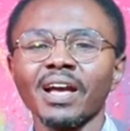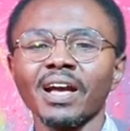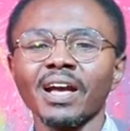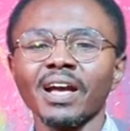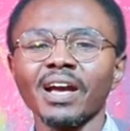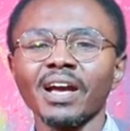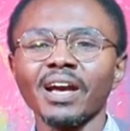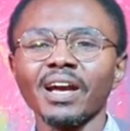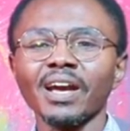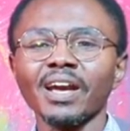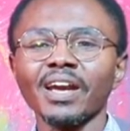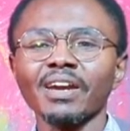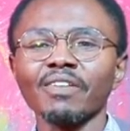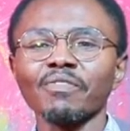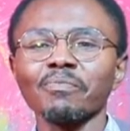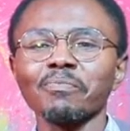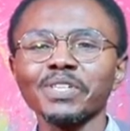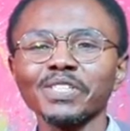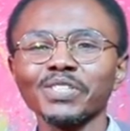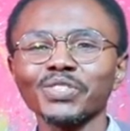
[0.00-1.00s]
I
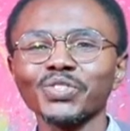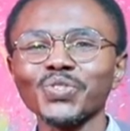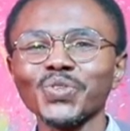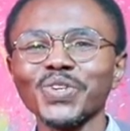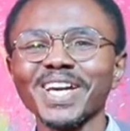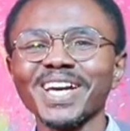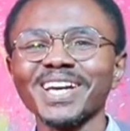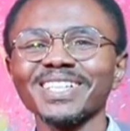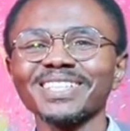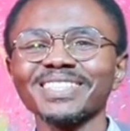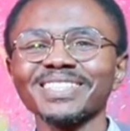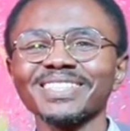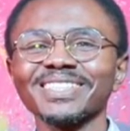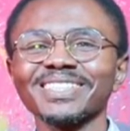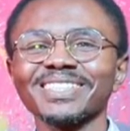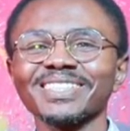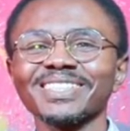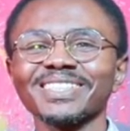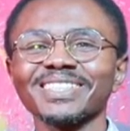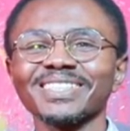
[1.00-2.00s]
have missed you
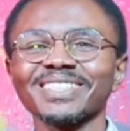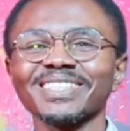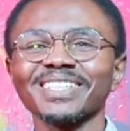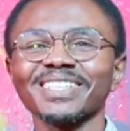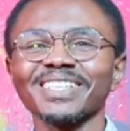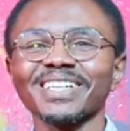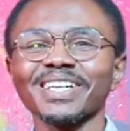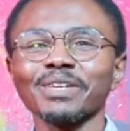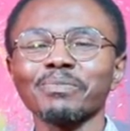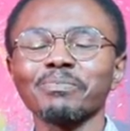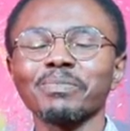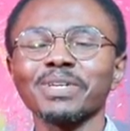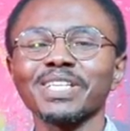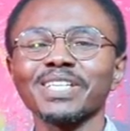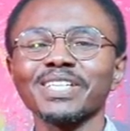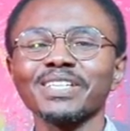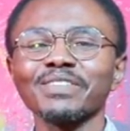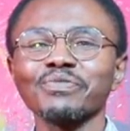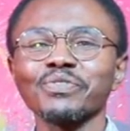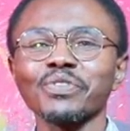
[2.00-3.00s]
guys. I
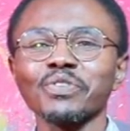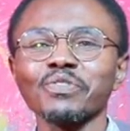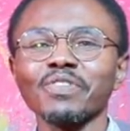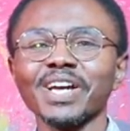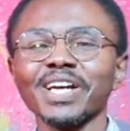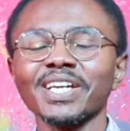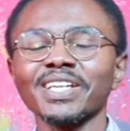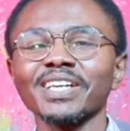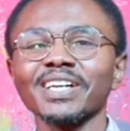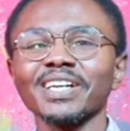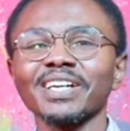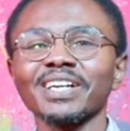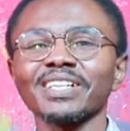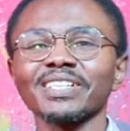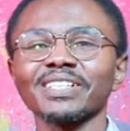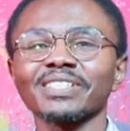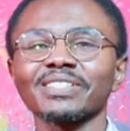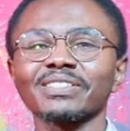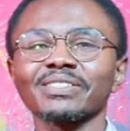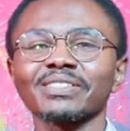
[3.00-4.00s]
believe you've had
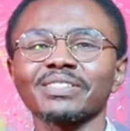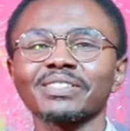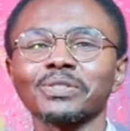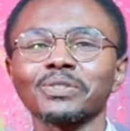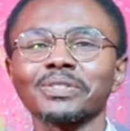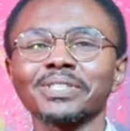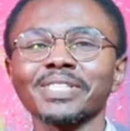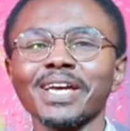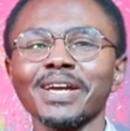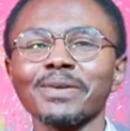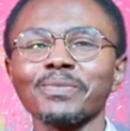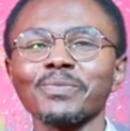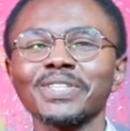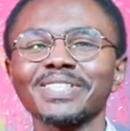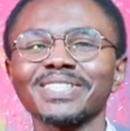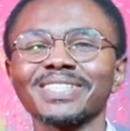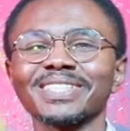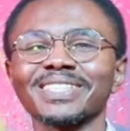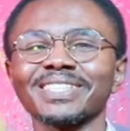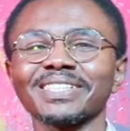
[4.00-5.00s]
a good time
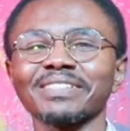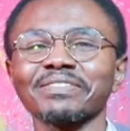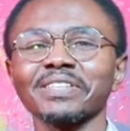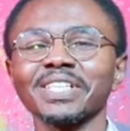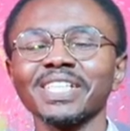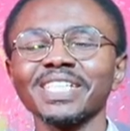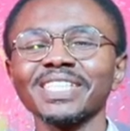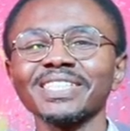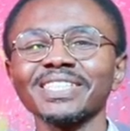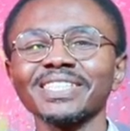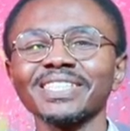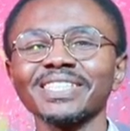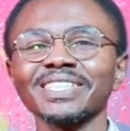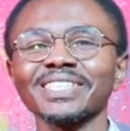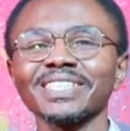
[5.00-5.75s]
with Teacher Phyllis.